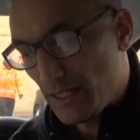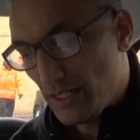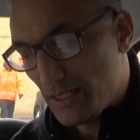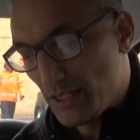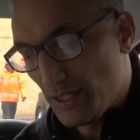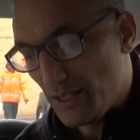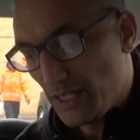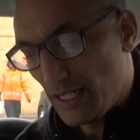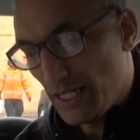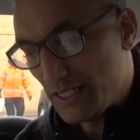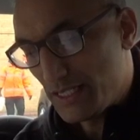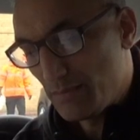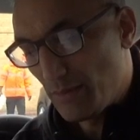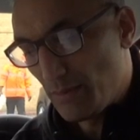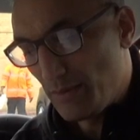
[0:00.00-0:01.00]
So the
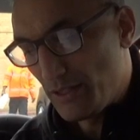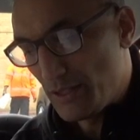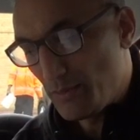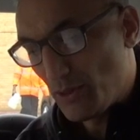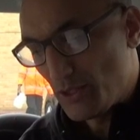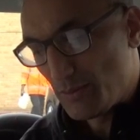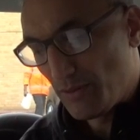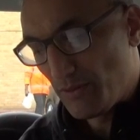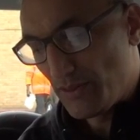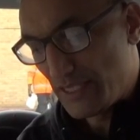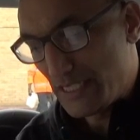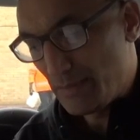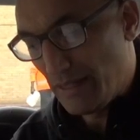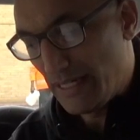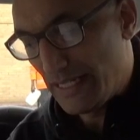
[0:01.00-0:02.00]
customer will be responsible for the
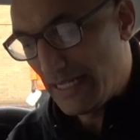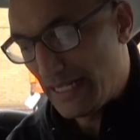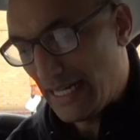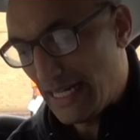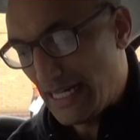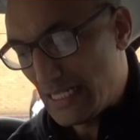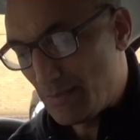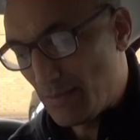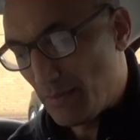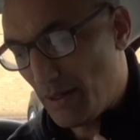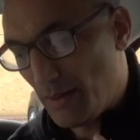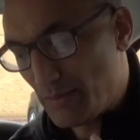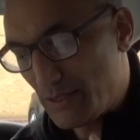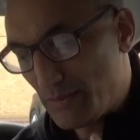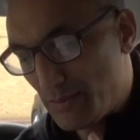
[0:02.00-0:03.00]
speed and gears, but
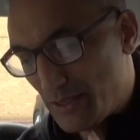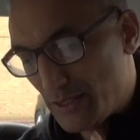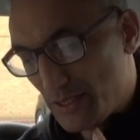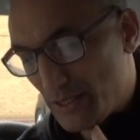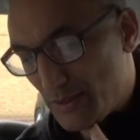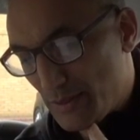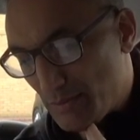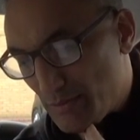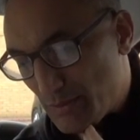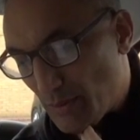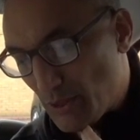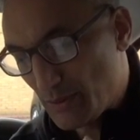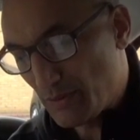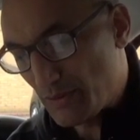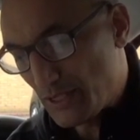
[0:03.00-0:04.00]
I'm
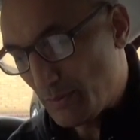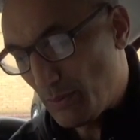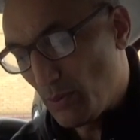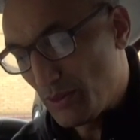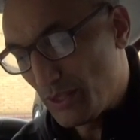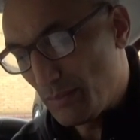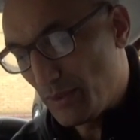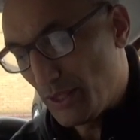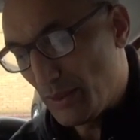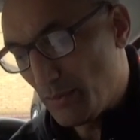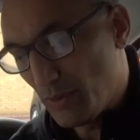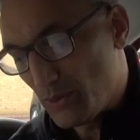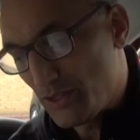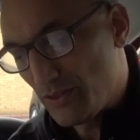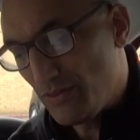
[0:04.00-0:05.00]
responsible for supporting the
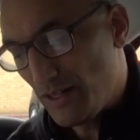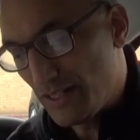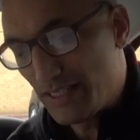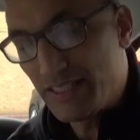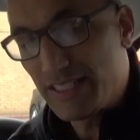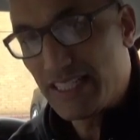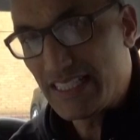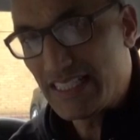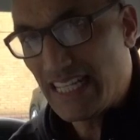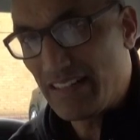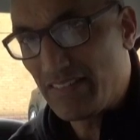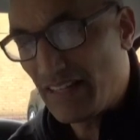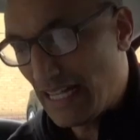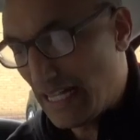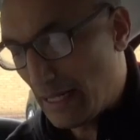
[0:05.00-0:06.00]
pupil to find a
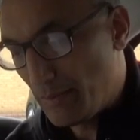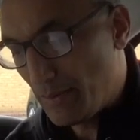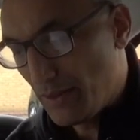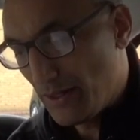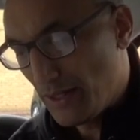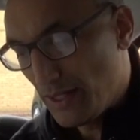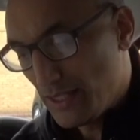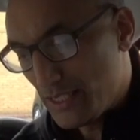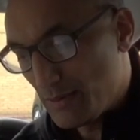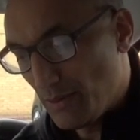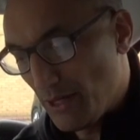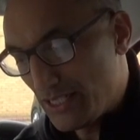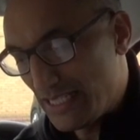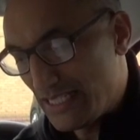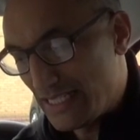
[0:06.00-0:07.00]
safe gap to
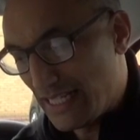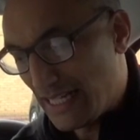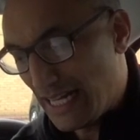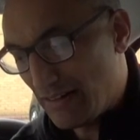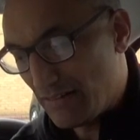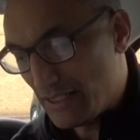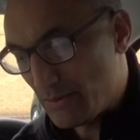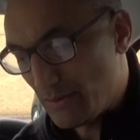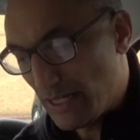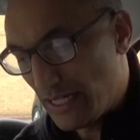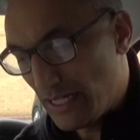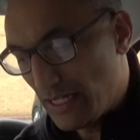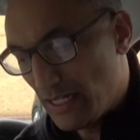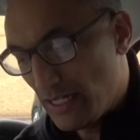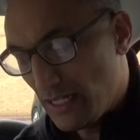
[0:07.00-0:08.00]
merge into the carriageway.